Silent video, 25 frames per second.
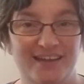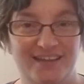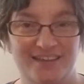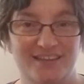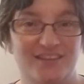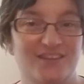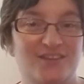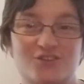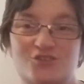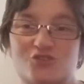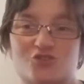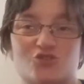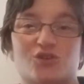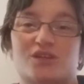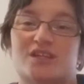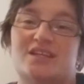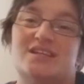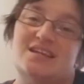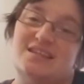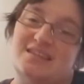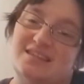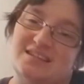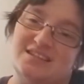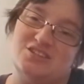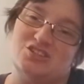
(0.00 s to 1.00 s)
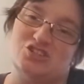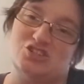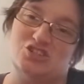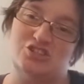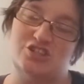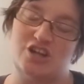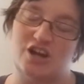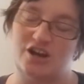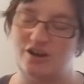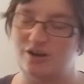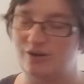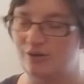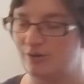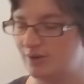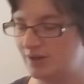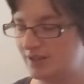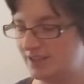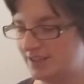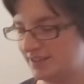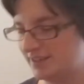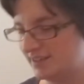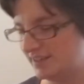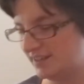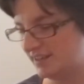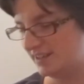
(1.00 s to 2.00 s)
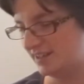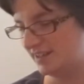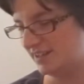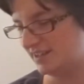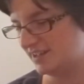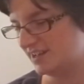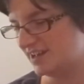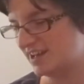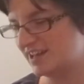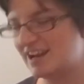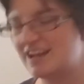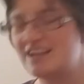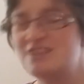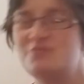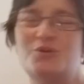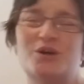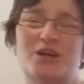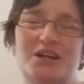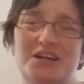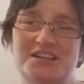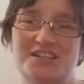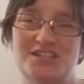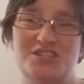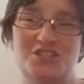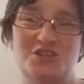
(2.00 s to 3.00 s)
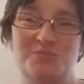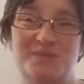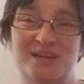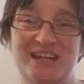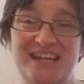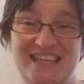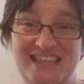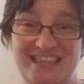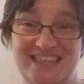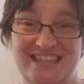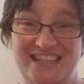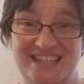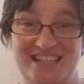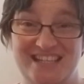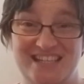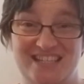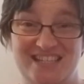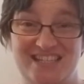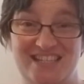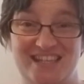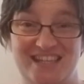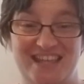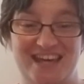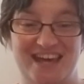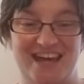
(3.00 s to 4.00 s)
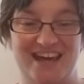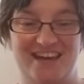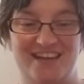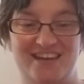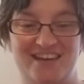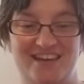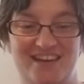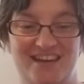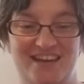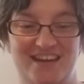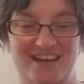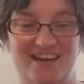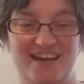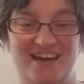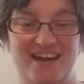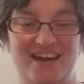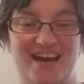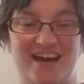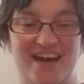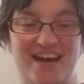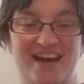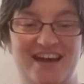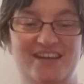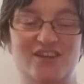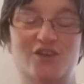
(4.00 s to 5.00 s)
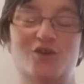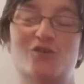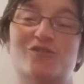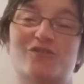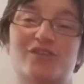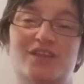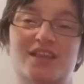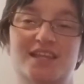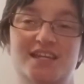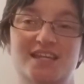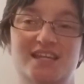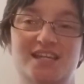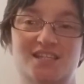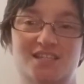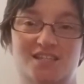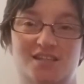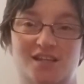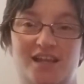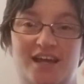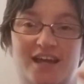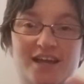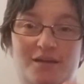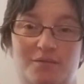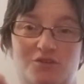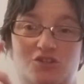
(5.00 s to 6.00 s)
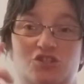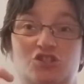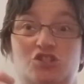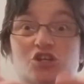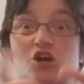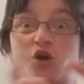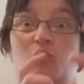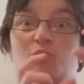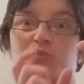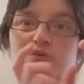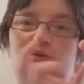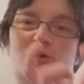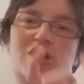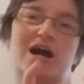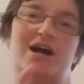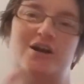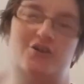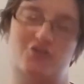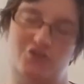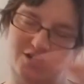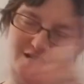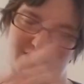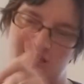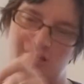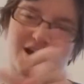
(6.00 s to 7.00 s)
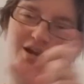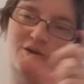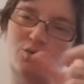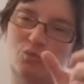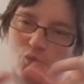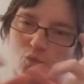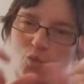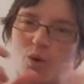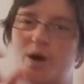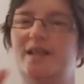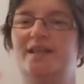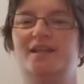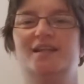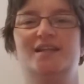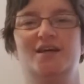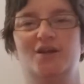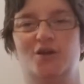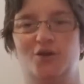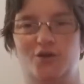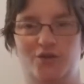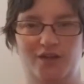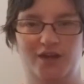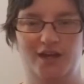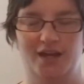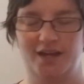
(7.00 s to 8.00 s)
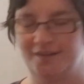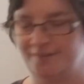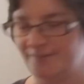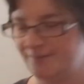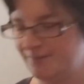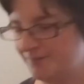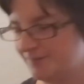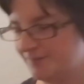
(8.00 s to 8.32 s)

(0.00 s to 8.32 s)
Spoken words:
There's really nothing to show. And I work on so many things that I don't feel the need to, like, show progress on one little thing.